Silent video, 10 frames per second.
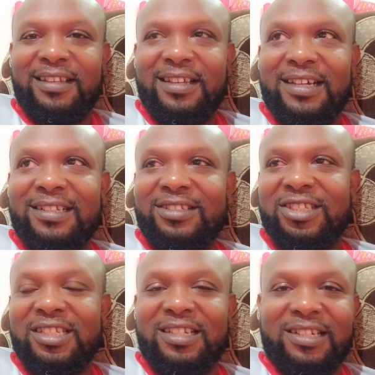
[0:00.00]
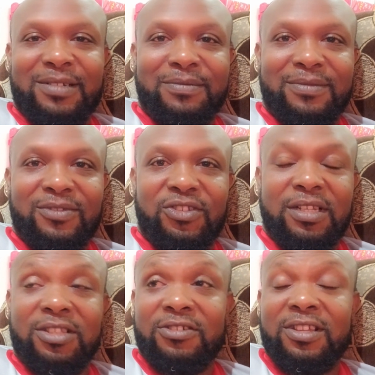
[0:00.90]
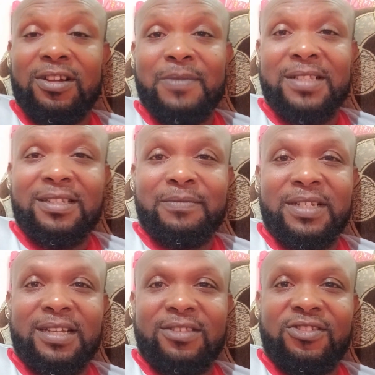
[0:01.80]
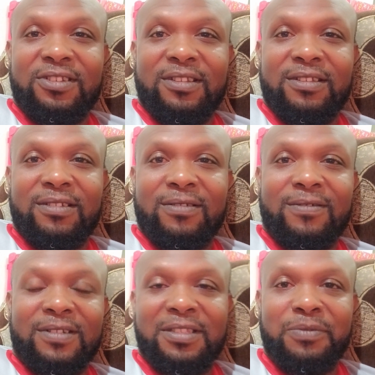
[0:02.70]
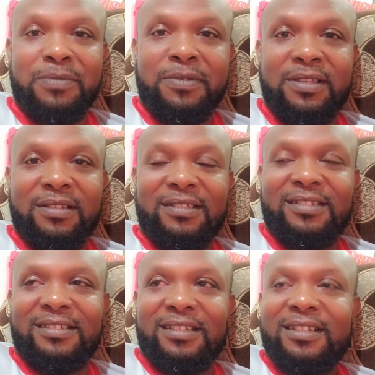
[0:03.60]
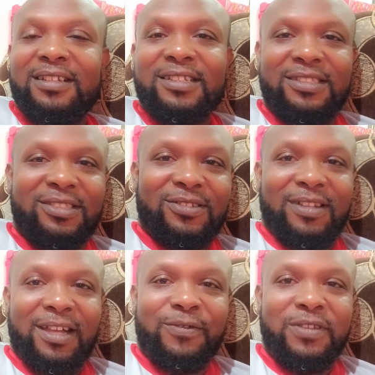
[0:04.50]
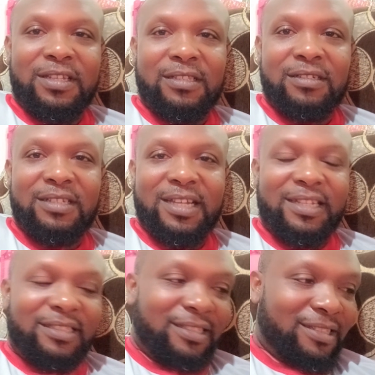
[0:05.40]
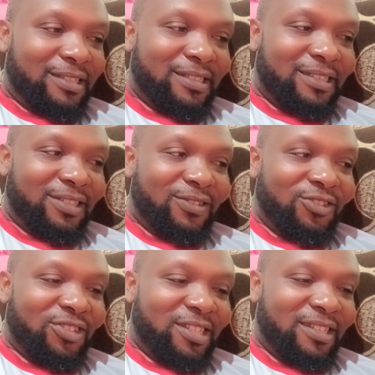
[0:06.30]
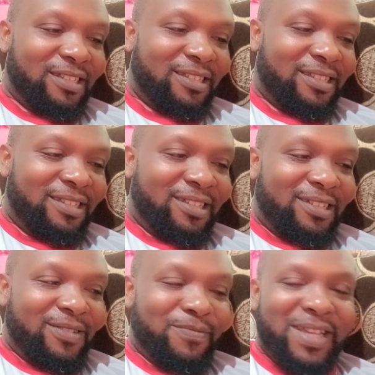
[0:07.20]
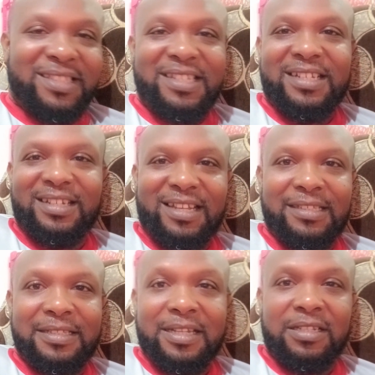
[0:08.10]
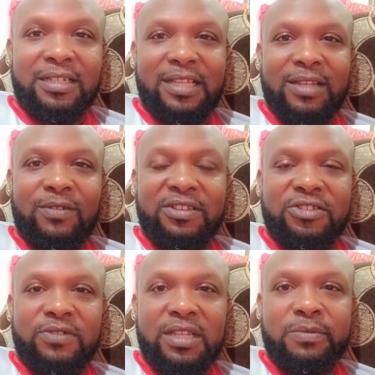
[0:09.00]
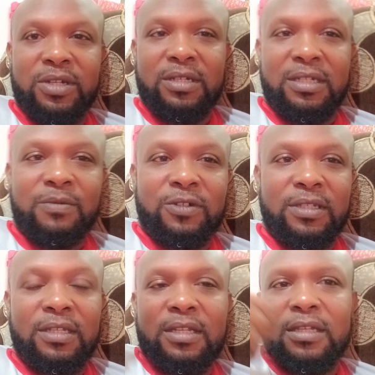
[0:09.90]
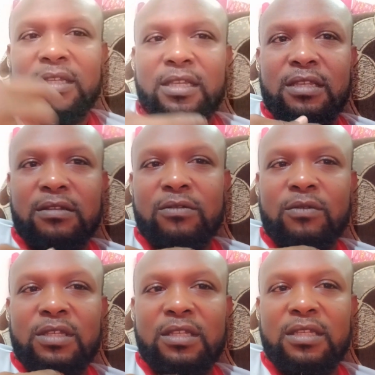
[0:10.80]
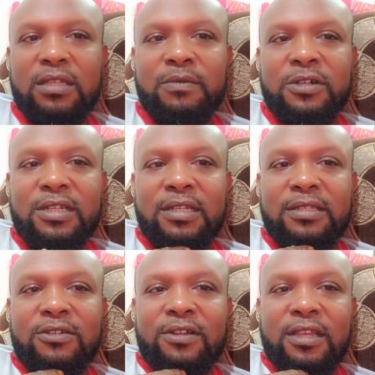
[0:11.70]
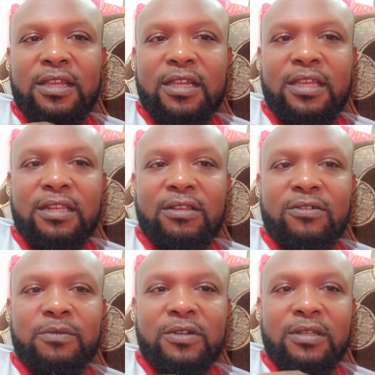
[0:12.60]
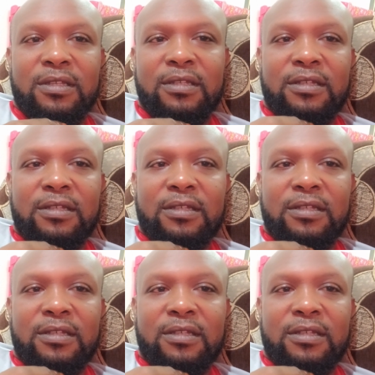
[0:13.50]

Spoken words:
And she literally come and tell me that she wants a pee-pee. So I'm feeling good, guys. You know, she maintaining that standard like when she with the mother now, boy. Hey, wee boy, that's great here again, long boy.